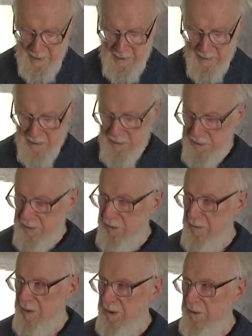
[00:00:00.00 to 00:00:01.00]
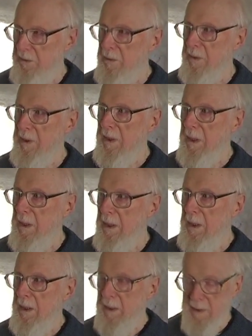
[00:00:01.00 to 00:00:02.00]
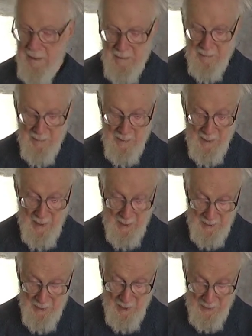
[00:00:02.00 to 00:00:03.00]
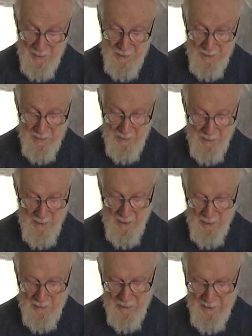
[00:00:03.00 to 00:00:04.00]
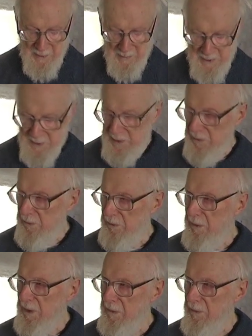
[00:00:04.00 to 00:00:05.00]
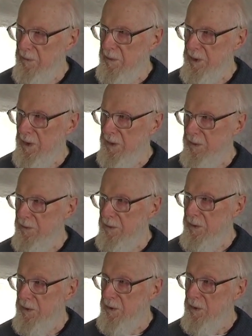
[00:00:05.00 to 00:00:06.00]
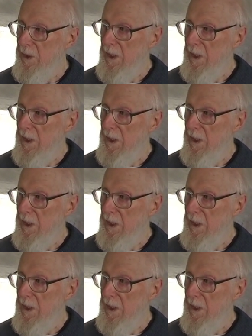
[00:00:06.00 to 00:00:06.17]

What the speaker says: It got too much for me. But I used to do the whole thing myself, from start to finish,